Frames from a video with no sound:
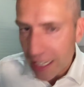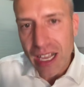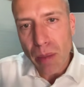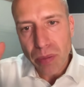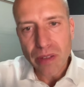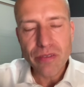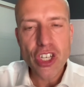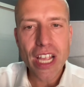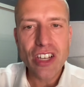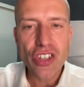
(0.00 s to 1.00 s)
couple of
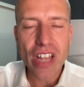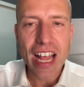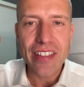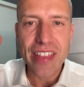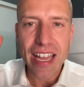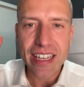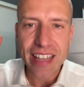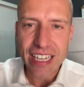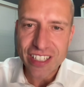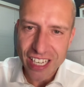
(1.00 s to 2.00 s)
changes that
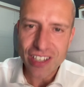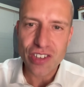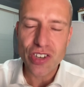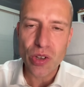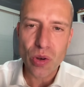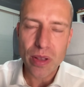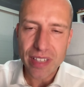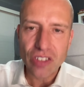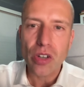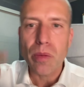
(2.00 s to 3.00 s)
they didn't do, and
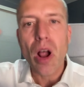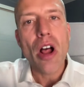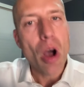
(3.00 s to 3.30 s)
these are,